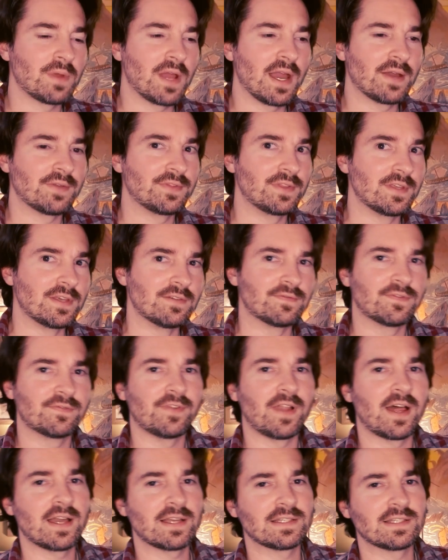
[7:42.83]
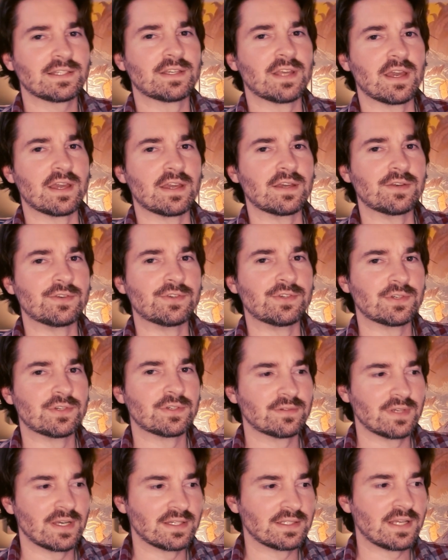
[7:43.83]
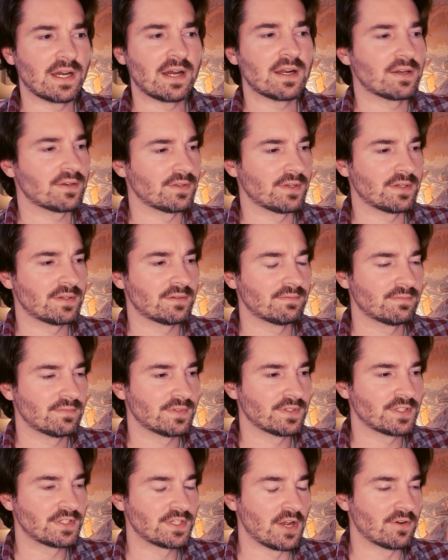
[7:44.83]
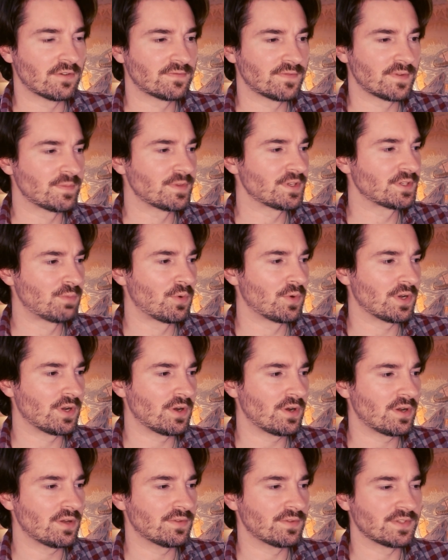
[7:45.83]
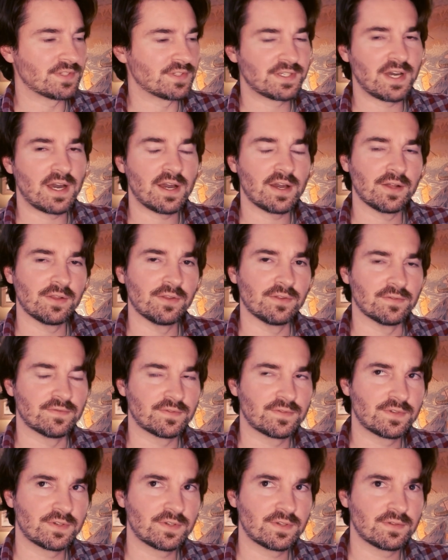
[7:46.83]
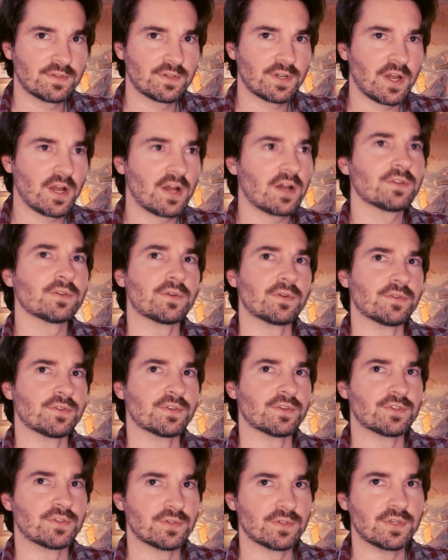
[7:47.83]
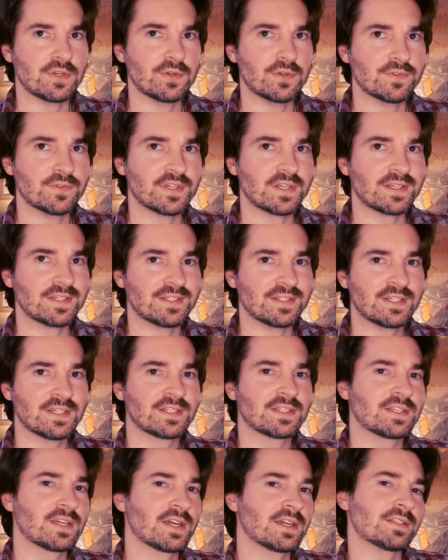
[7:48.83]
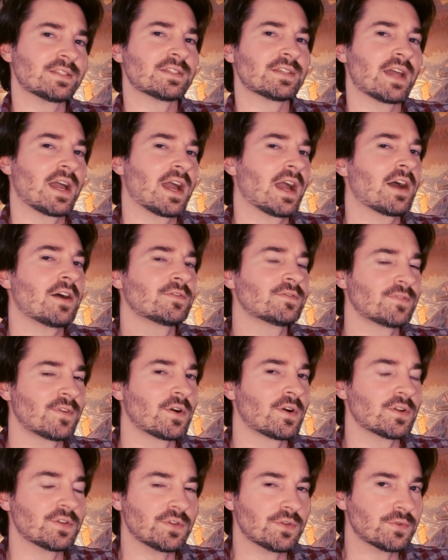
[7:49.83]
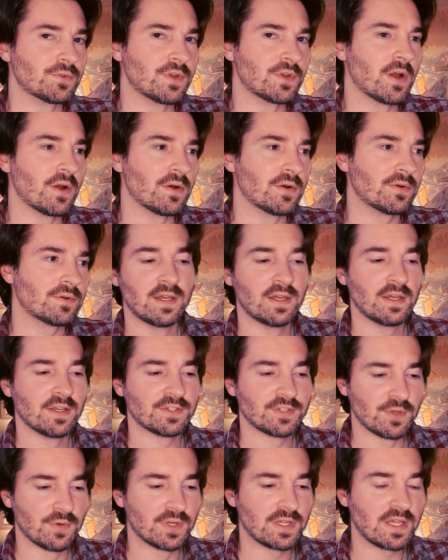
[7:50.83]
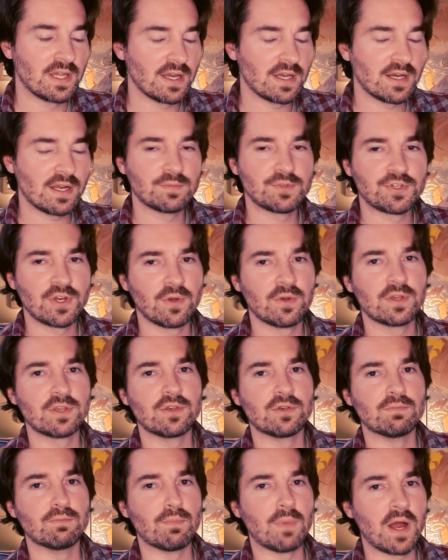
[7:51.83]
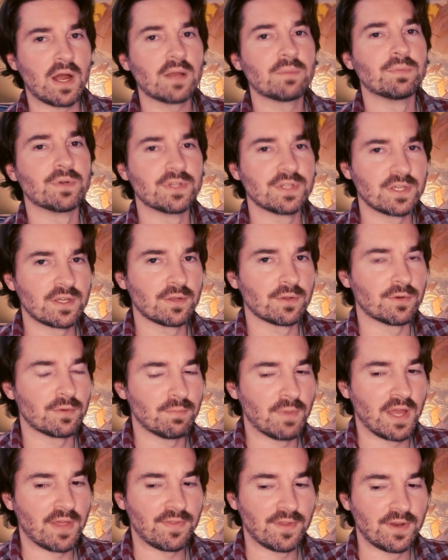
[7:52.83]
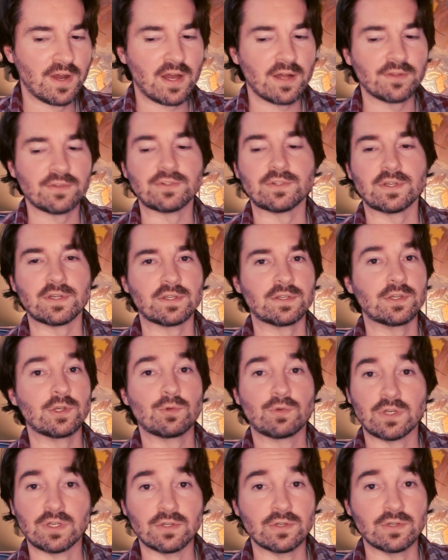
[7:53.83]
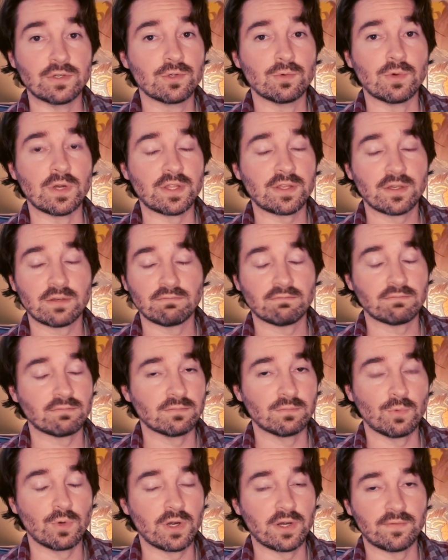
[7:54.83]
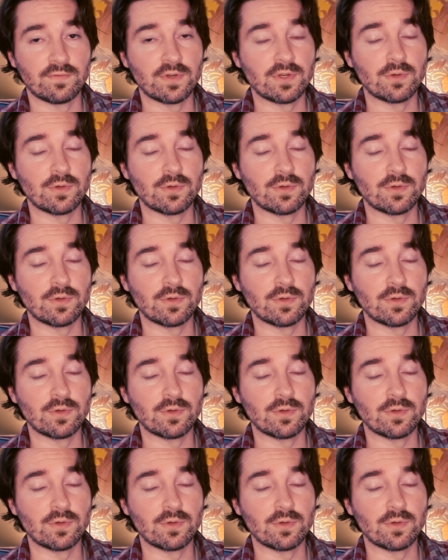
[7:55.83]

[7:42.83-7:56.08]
at the flat stage entirely. So from this point on, the style of color that you're using dictates how far you go. So again, I'm showing you my particular methodology, and you can do with it whatever you